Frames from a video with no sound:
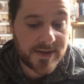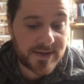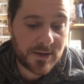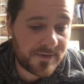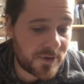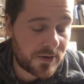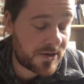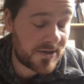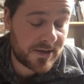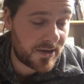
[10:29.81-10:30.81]
there's a lot of
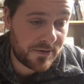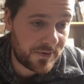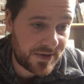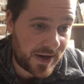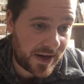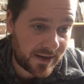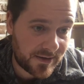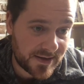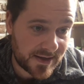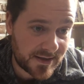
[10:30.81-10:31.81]
doctors that don't always
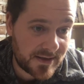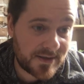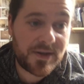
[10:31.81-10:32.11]
recognize it.